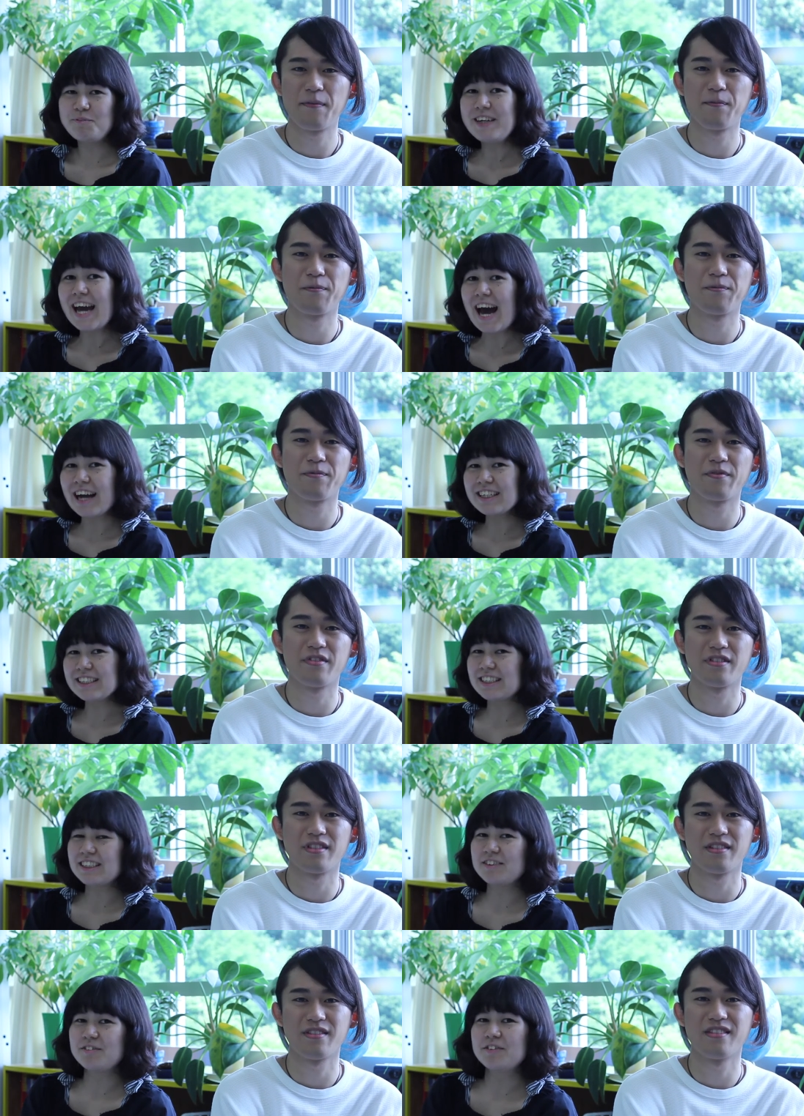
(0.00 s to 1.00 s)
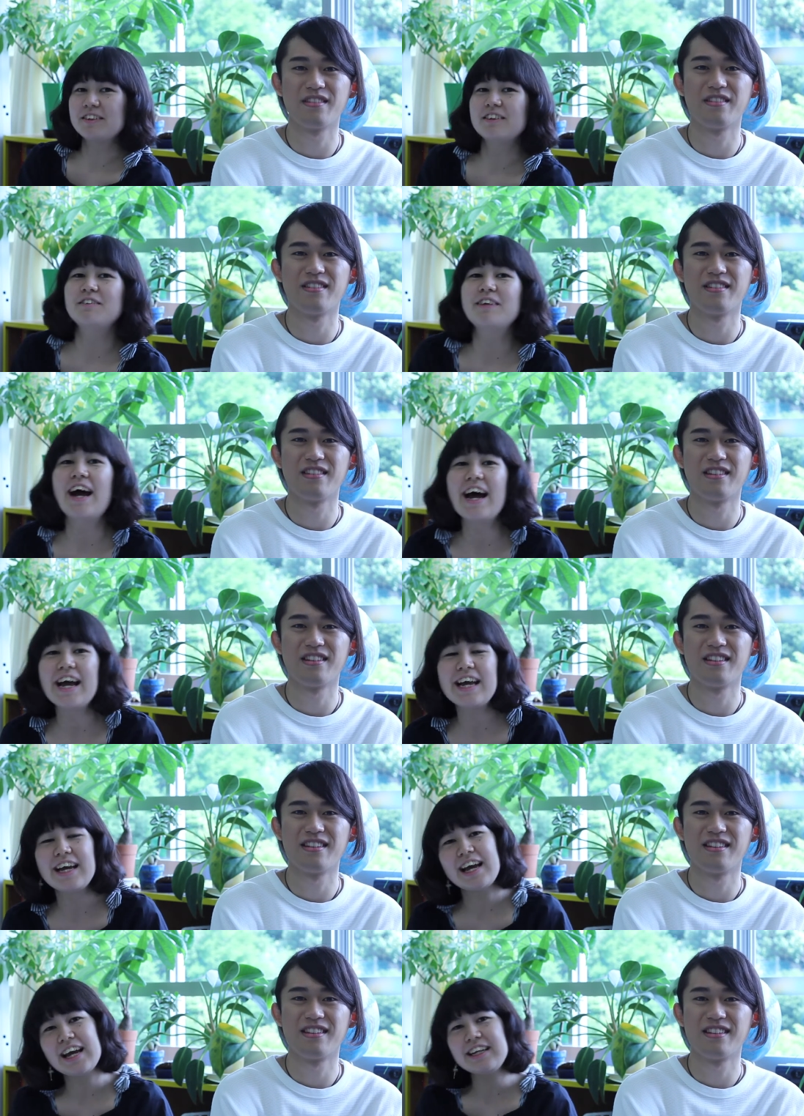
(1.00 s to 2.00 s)
Speaker 1: be active.
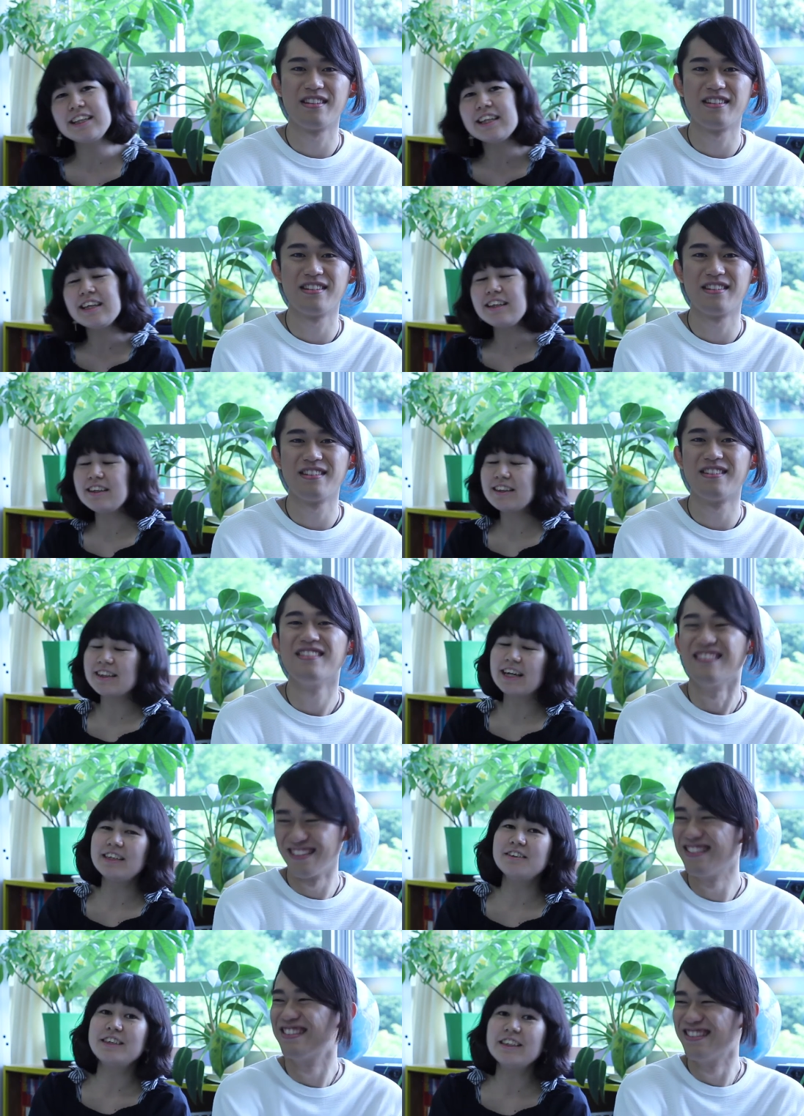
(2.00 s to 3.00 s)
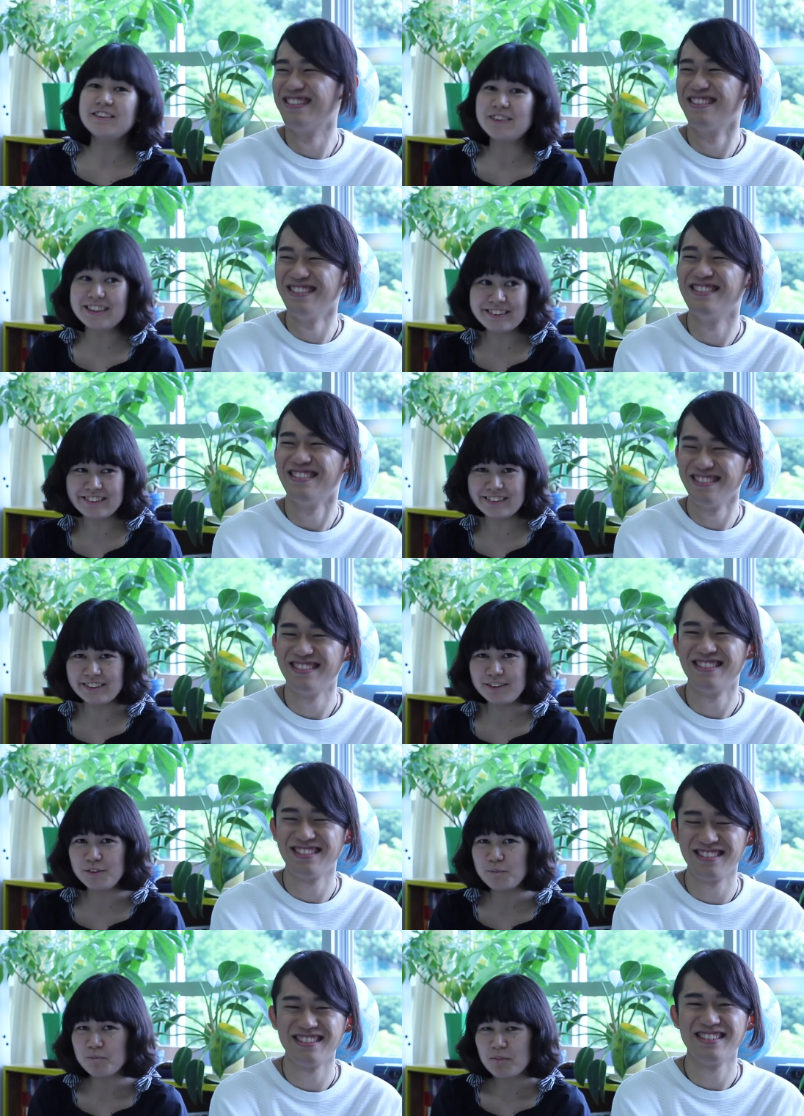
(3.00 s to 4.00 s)
Try anything that interests
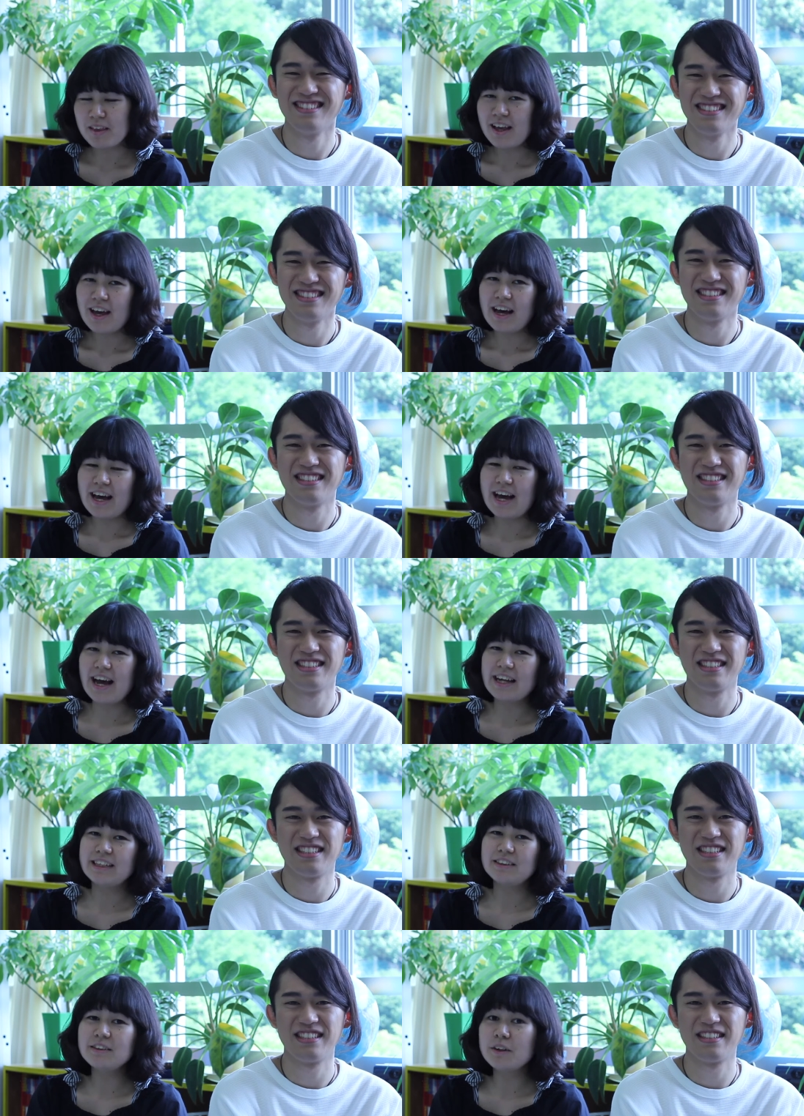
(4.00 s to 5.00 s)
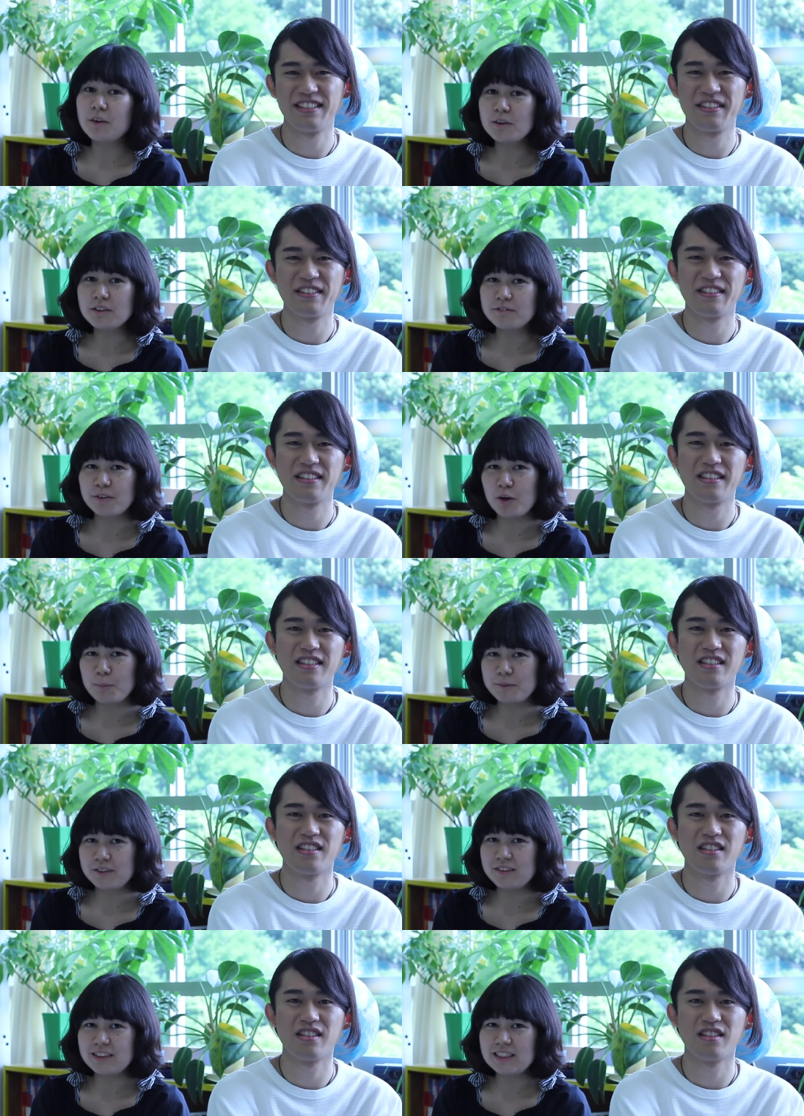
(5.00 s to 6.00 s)
you and go look for
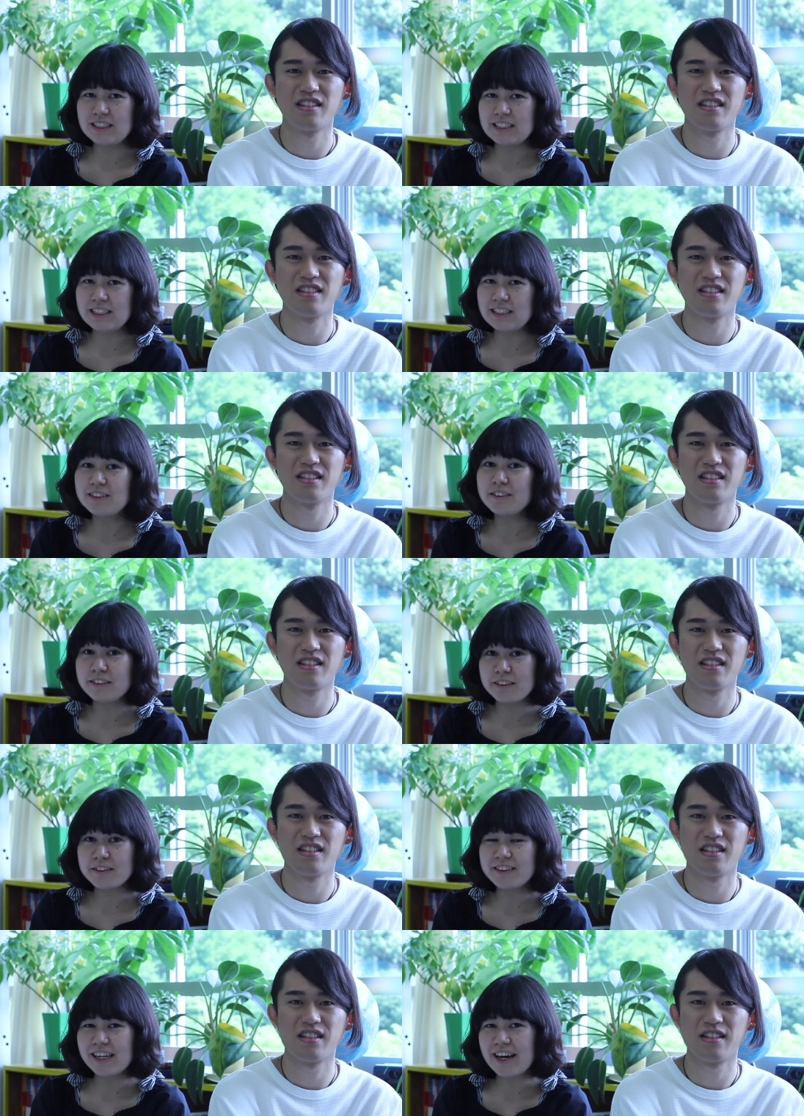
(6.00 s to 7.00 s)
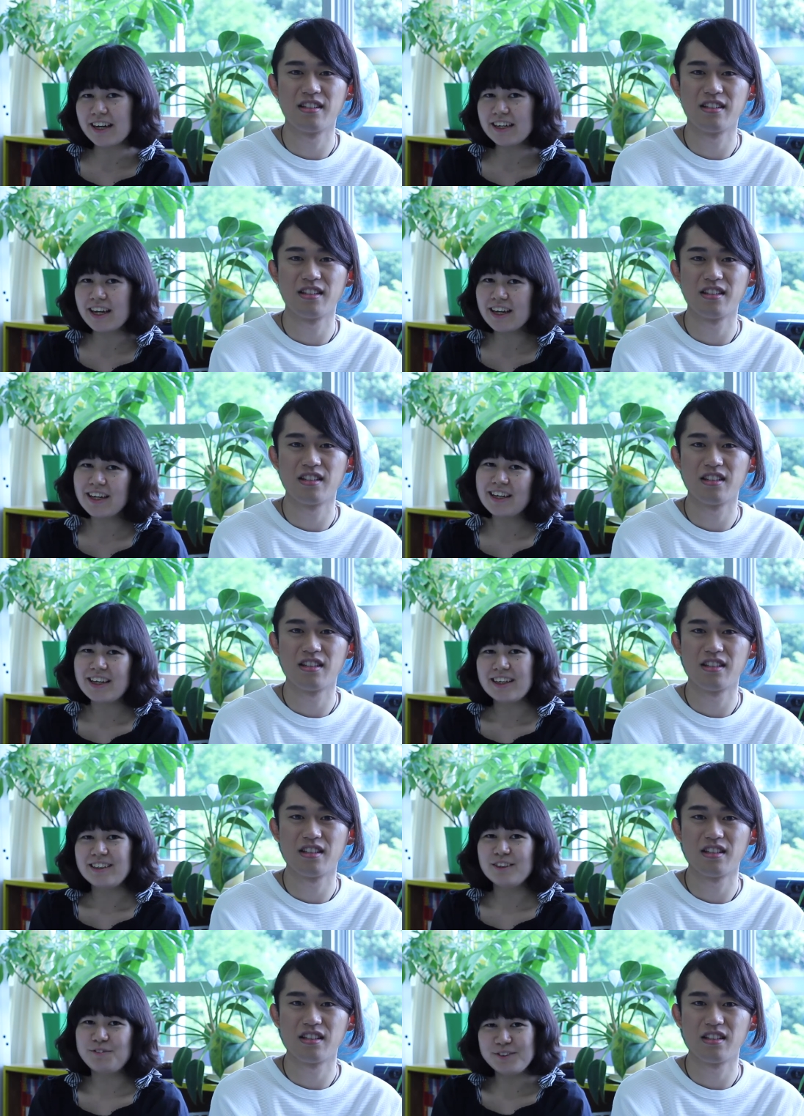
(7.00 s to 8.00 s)
opportunity. You're still young.
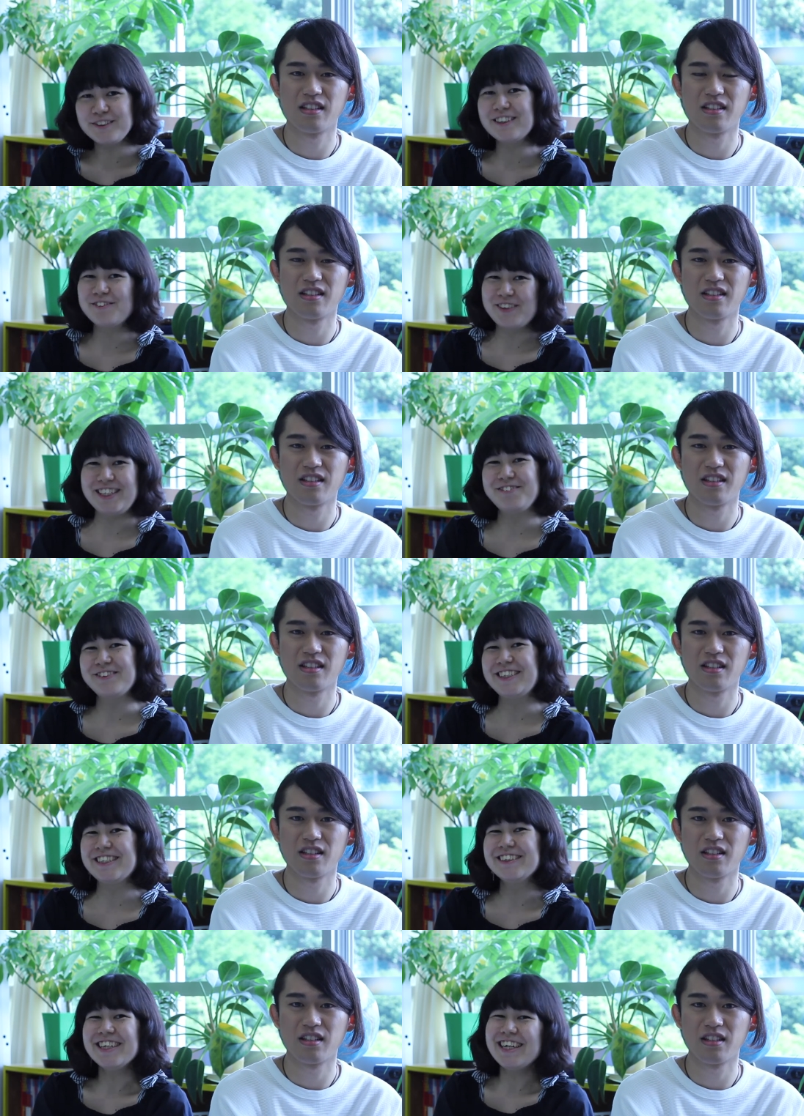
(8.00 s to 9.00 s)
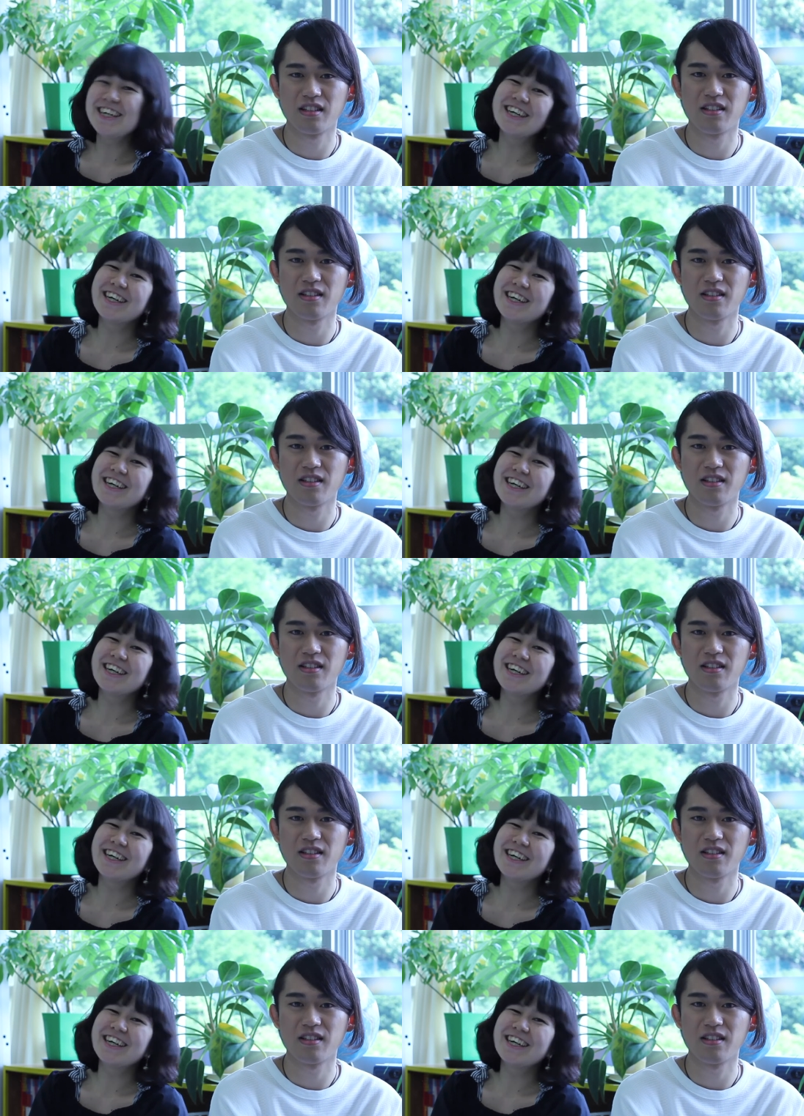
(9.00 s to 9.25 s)
Your future is waiting for you.